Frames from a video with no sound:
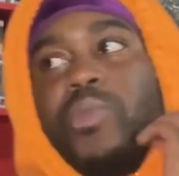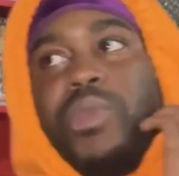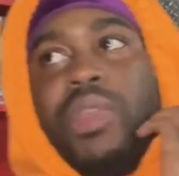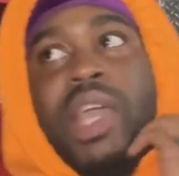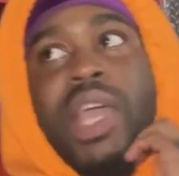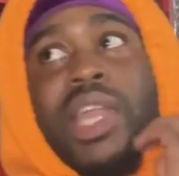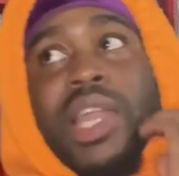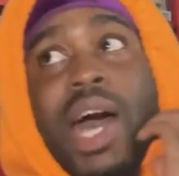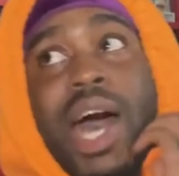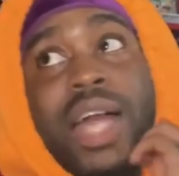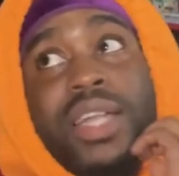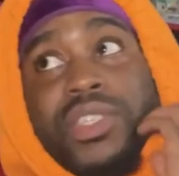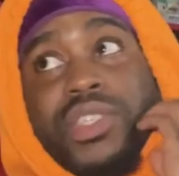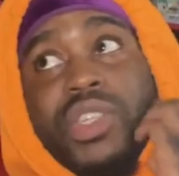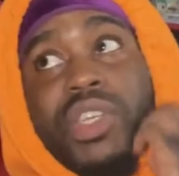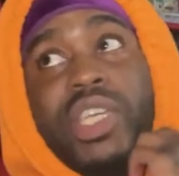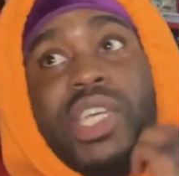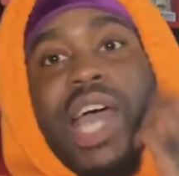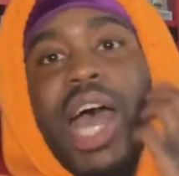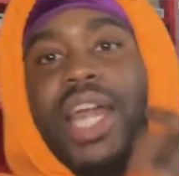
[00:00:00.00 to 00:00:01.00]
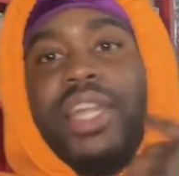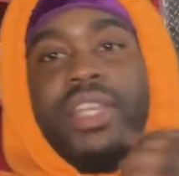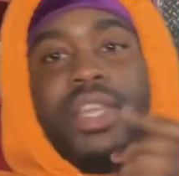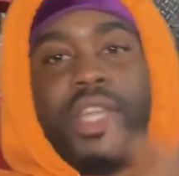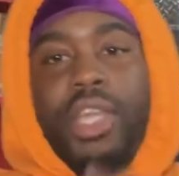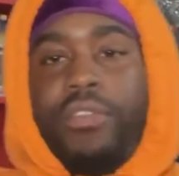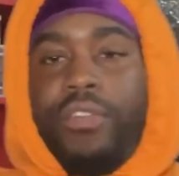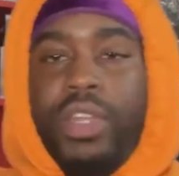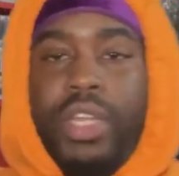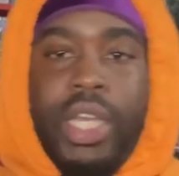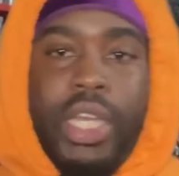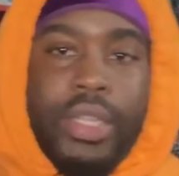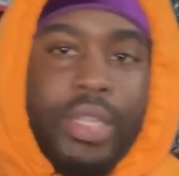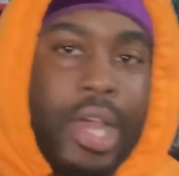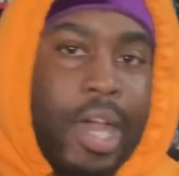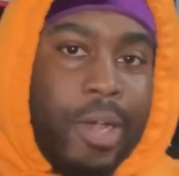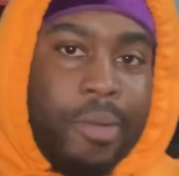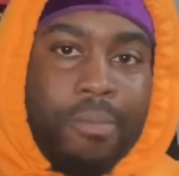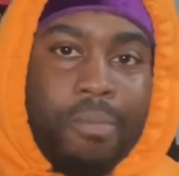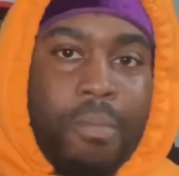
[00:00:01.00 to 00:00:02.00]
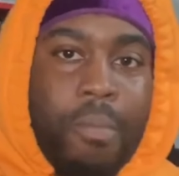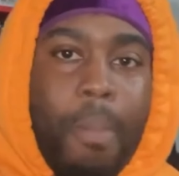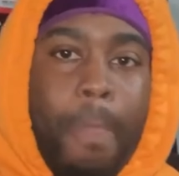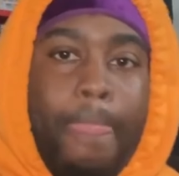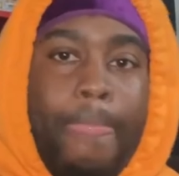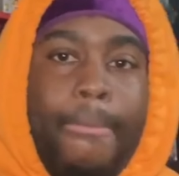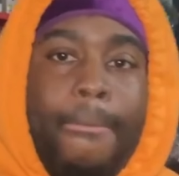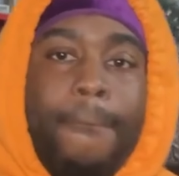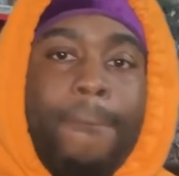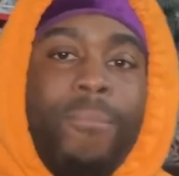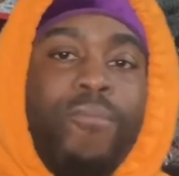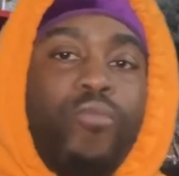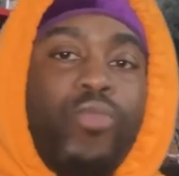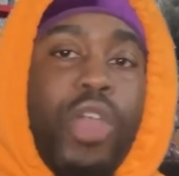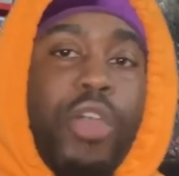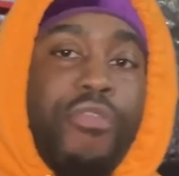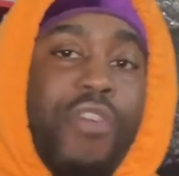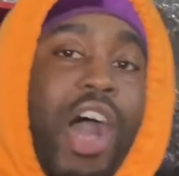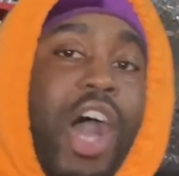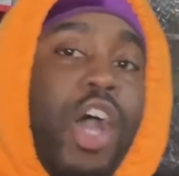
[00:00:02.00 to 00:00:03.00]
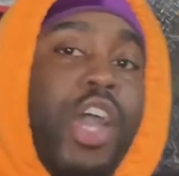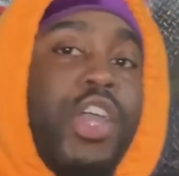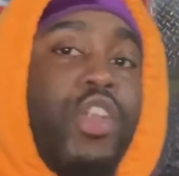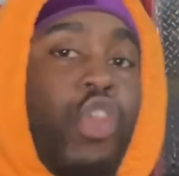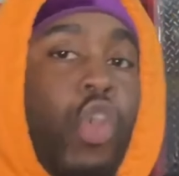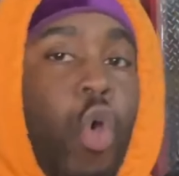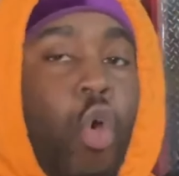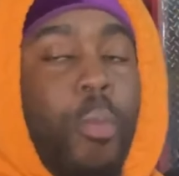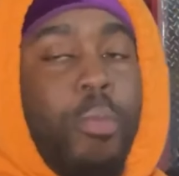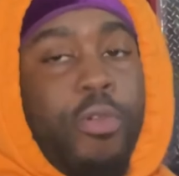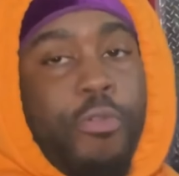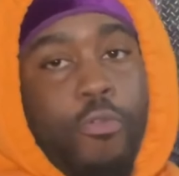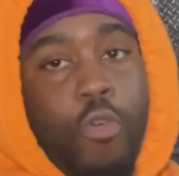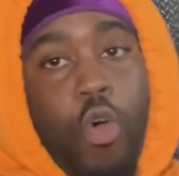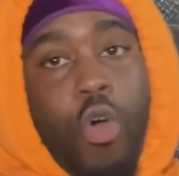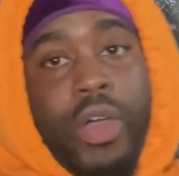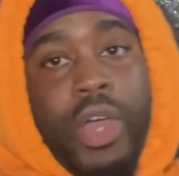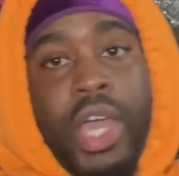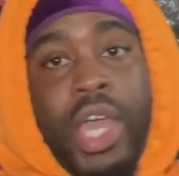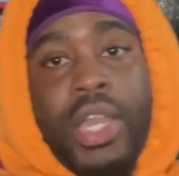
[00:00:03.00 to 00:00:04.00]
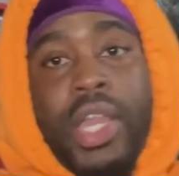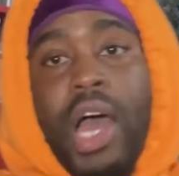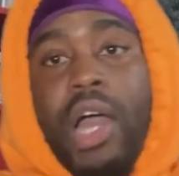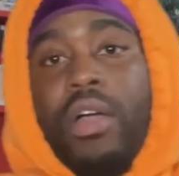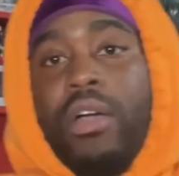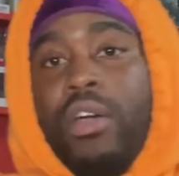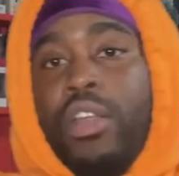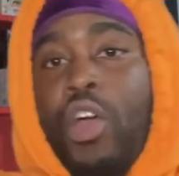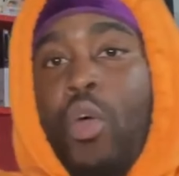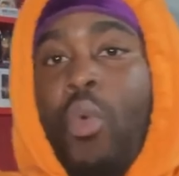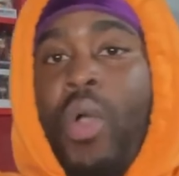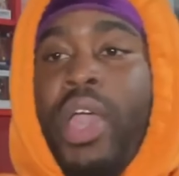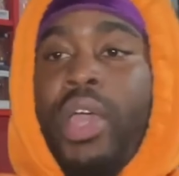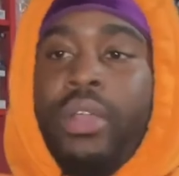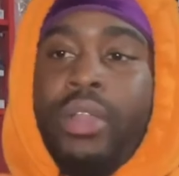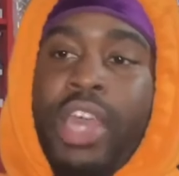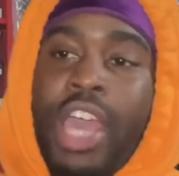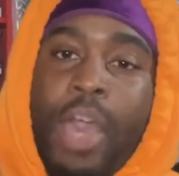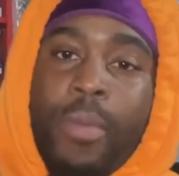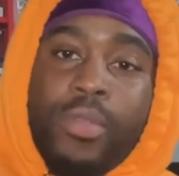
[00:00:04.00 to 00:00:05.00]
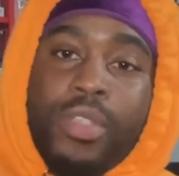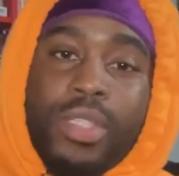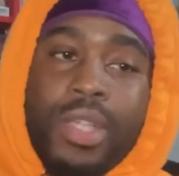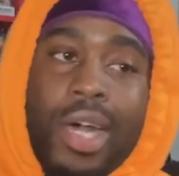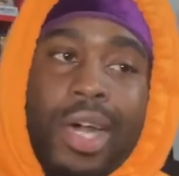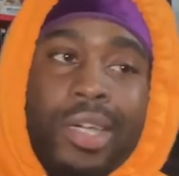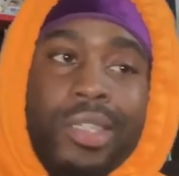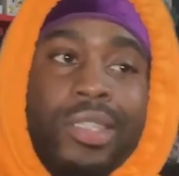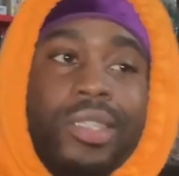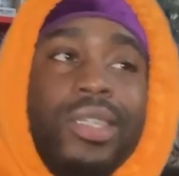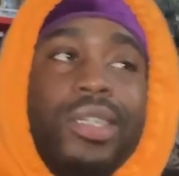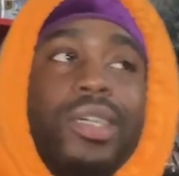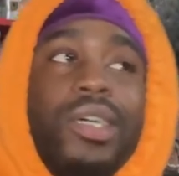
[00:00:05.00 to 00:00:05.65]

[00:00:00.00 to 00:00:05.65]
and honestly, I didn't even need that. If I had known beforehand, I could have went on Amazon.